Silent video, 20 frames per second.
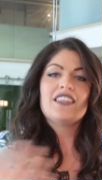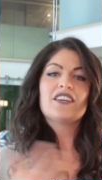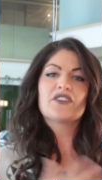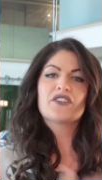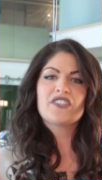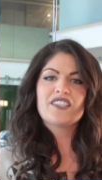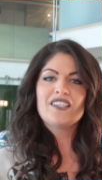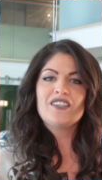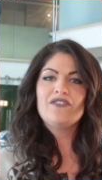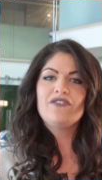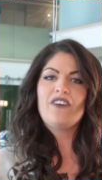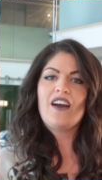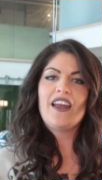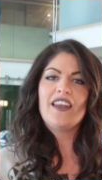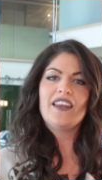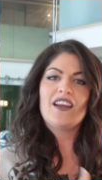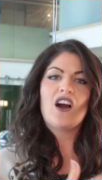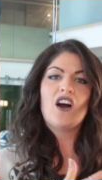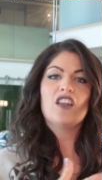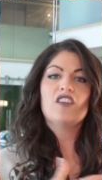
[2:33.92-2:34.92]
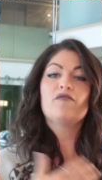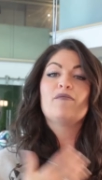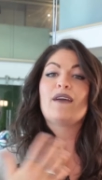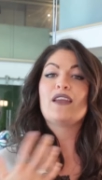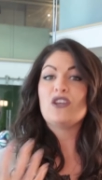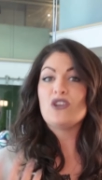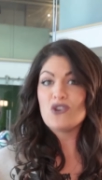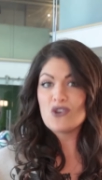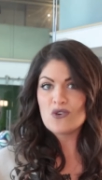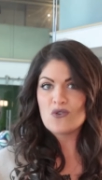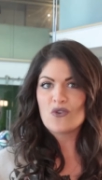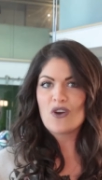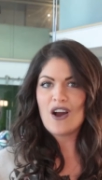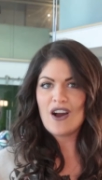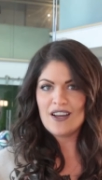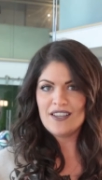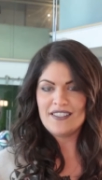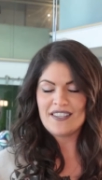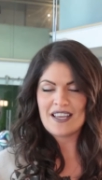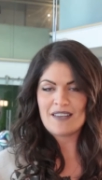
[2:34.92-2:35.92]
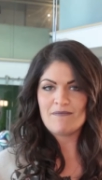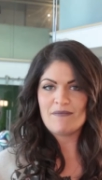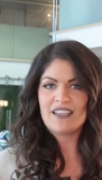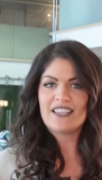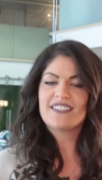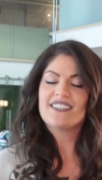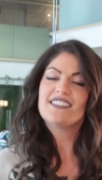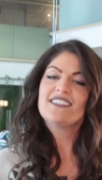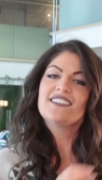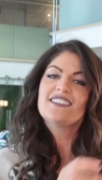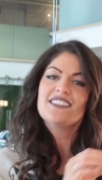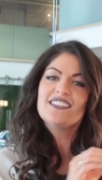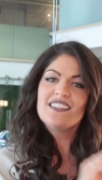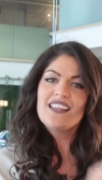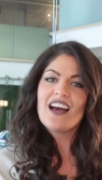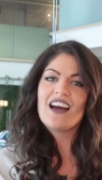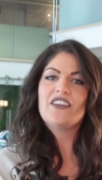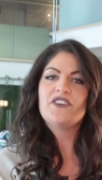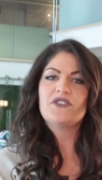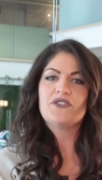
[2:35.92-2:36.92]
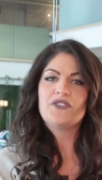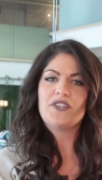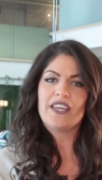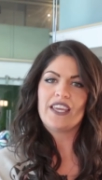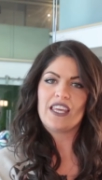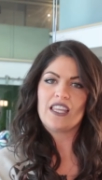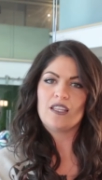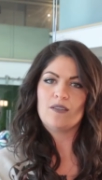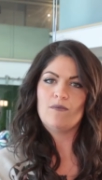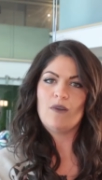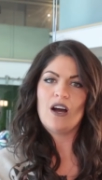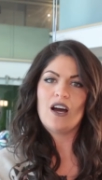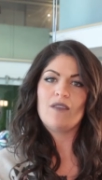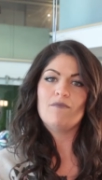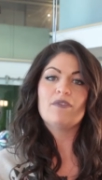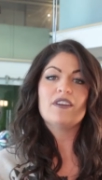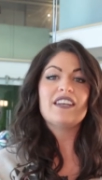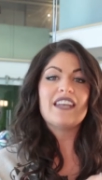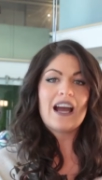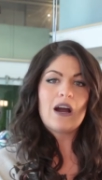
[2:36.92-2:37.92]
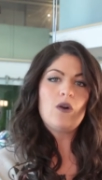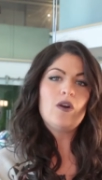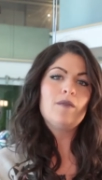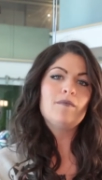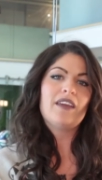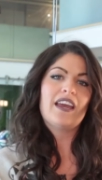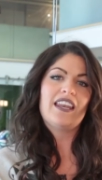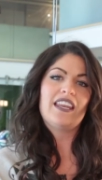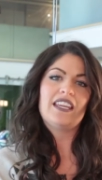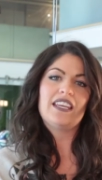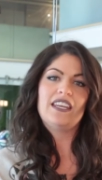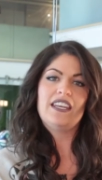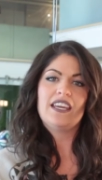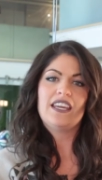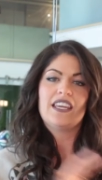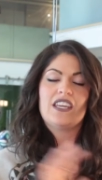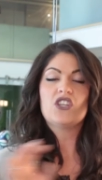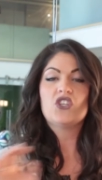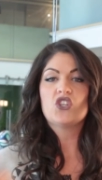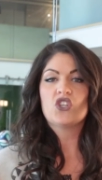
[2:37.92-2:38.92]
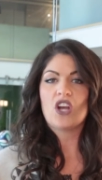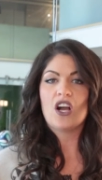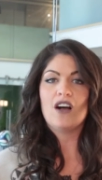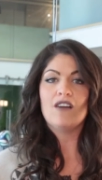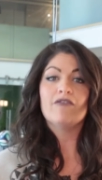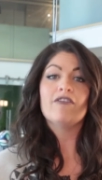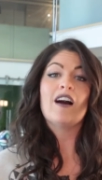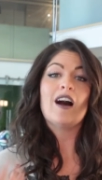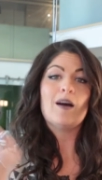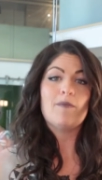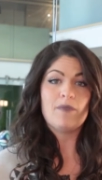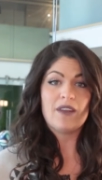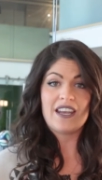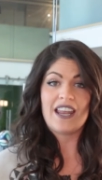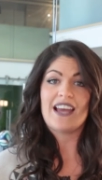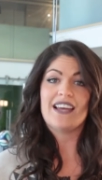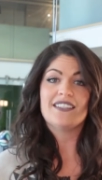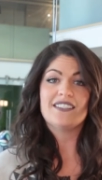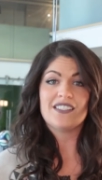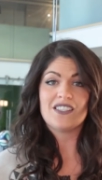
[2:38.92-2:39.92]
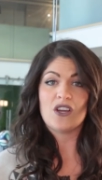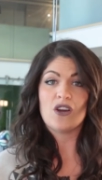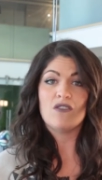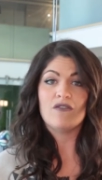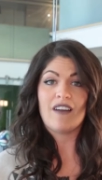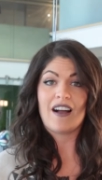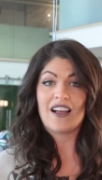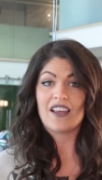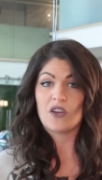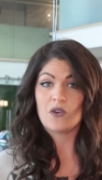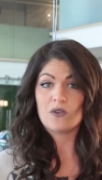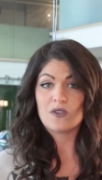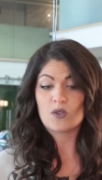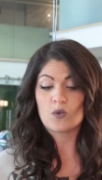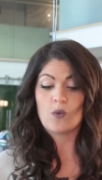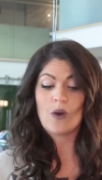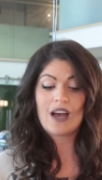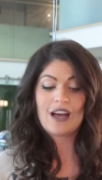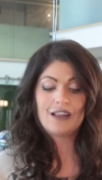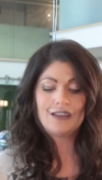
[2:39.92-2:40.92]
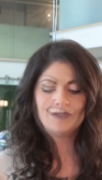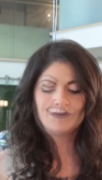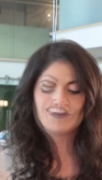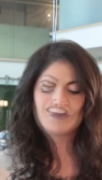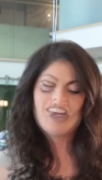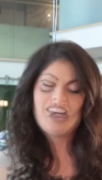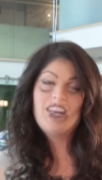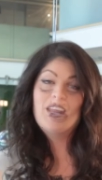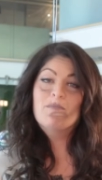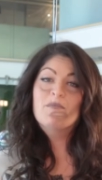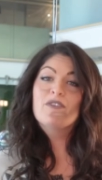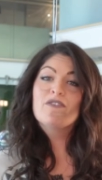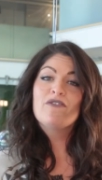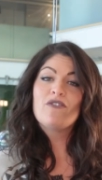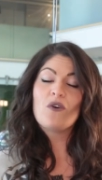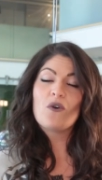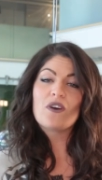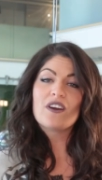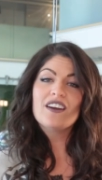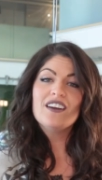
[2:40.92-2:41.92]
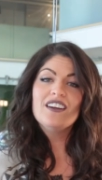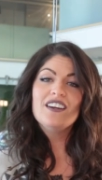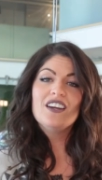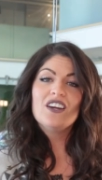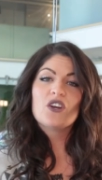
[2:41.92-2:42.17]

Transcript: they're still finding all of my new content because it's still under Nicki Lamont, but now I'm getting Nicki Cholfe up in SEO value as well. Number 4,